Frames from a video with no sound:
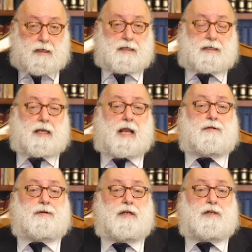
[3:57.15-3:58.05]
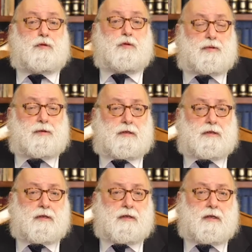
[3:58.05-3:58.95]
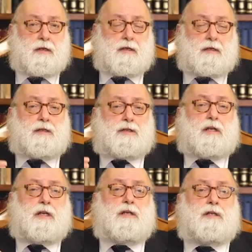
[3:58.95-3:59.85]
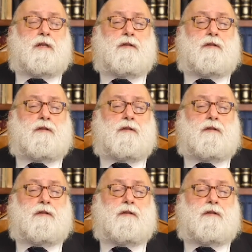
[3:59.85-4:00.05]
set out in his blueprint, the Shechina, the